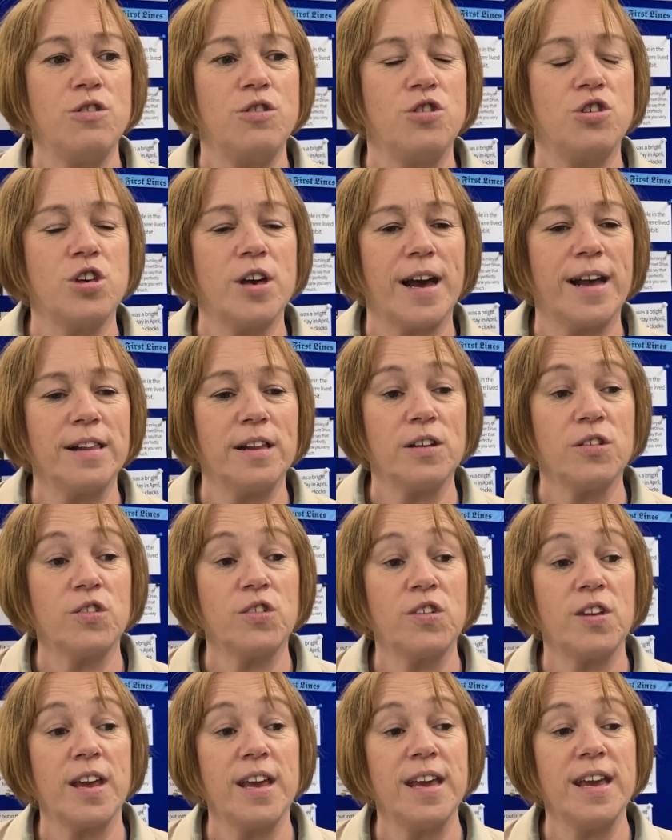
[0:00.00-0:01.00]

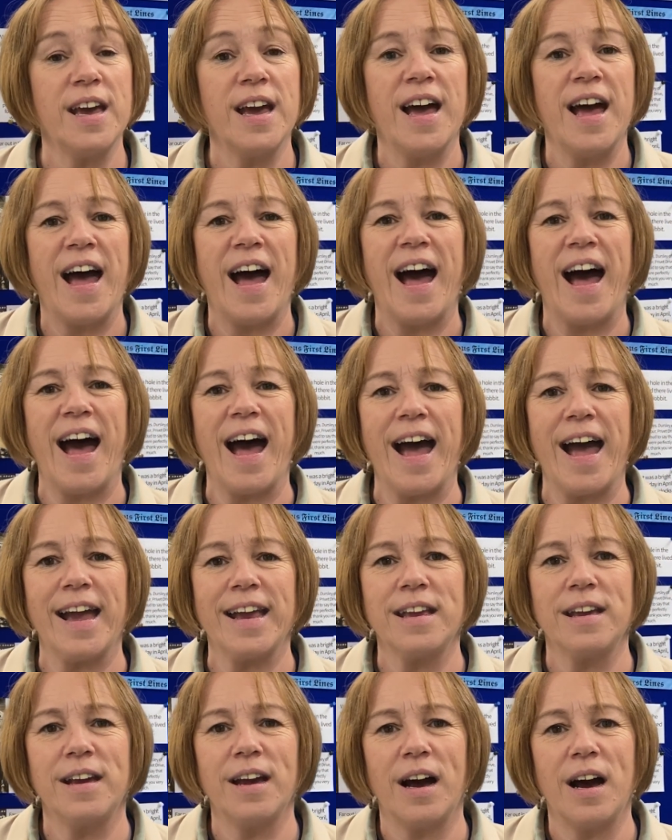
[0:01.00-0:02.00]
Jealousy,
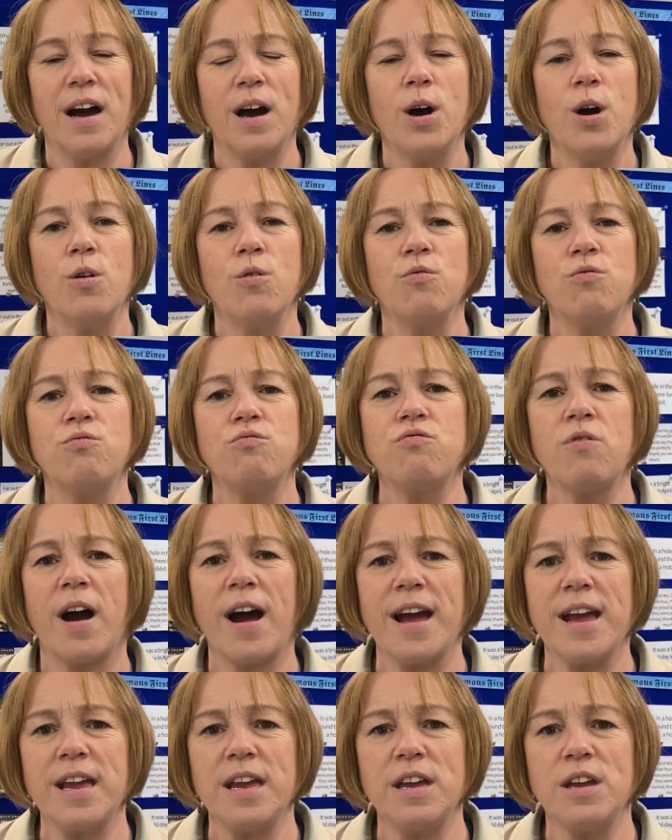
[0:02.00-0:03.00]
anger,
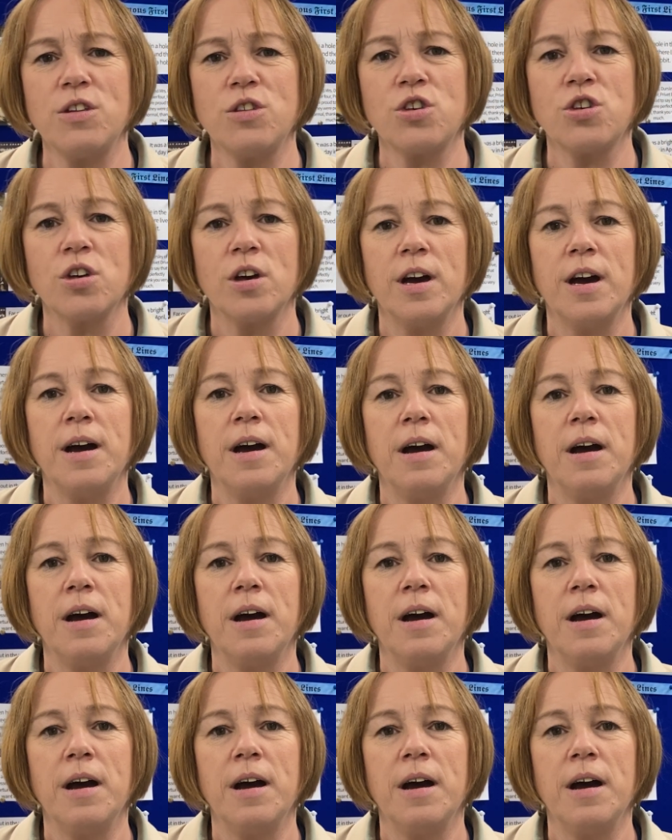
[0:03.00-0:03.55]
rage,